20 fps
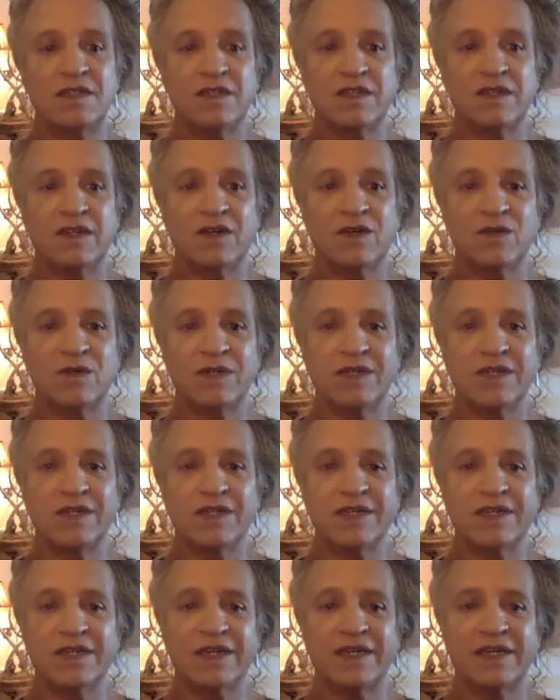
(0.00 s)
you know,
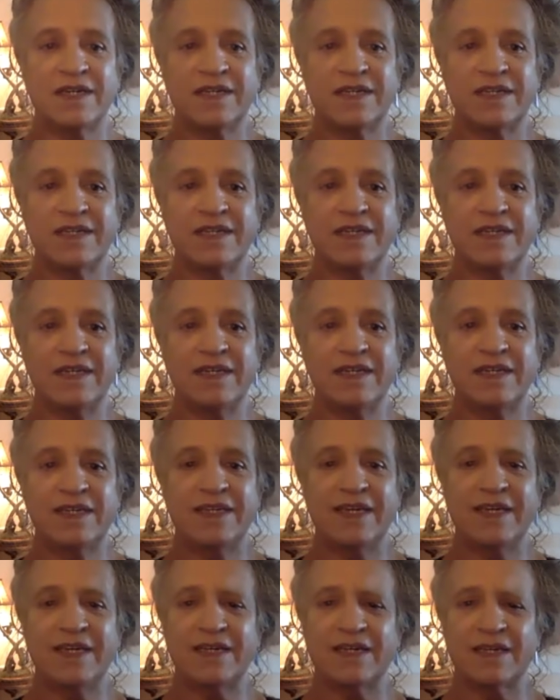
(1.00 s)
and
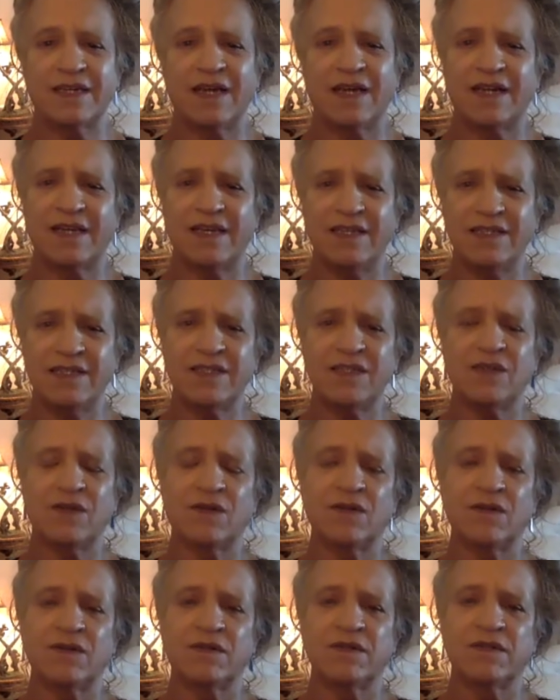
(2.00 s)
it got
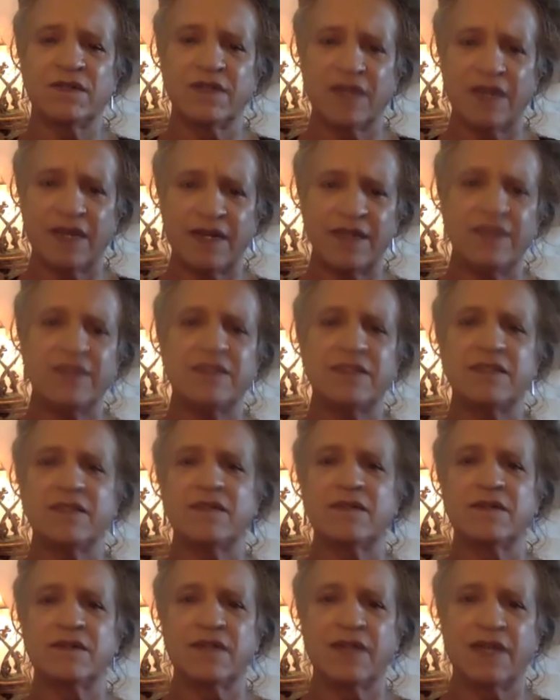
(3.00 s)
easier.
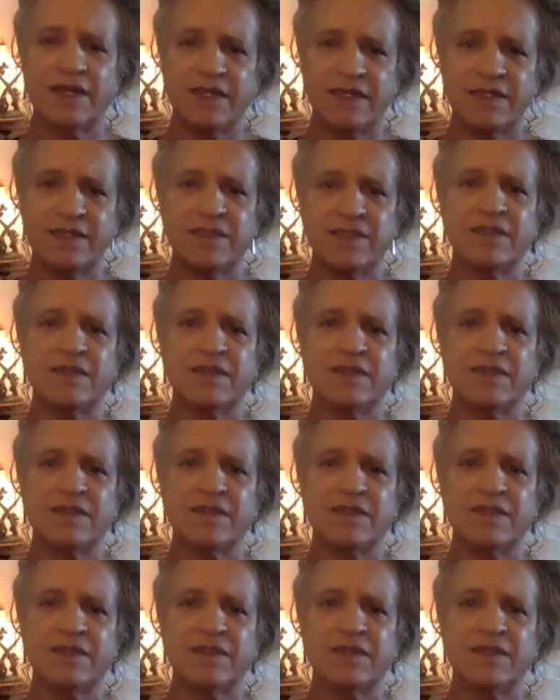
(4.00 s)
And, you